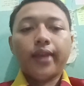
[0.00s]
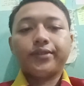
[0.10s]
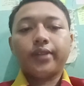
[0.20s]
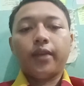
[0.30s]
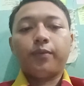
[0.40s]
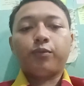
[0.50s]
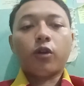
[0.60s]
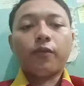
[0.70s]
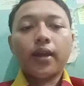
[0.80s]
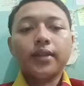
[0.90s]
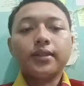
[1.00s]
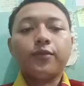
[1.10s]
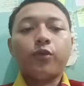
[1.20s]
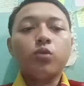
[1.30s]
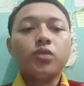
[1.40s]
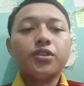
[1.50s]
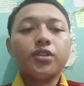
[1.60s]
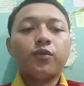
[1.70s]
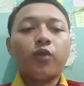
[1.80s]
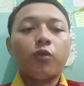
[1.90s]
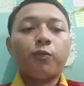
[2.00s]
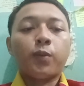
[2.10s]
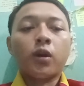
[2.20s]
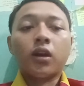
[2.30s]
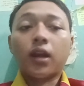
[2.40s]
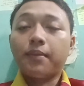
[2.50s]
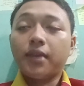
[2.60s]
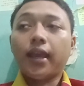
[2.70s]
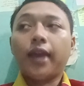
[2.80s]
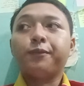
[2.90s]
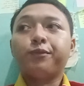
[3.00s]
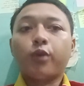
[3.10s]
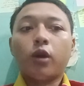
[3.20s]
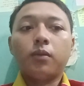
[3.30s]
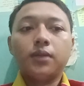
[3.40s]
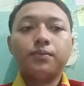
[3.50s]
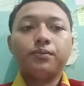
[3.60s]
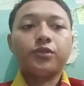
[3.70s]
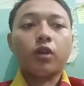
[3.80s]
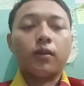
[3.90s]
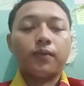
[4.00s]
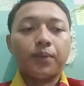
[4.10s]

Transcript: they provide the foundation for programming and problem solving.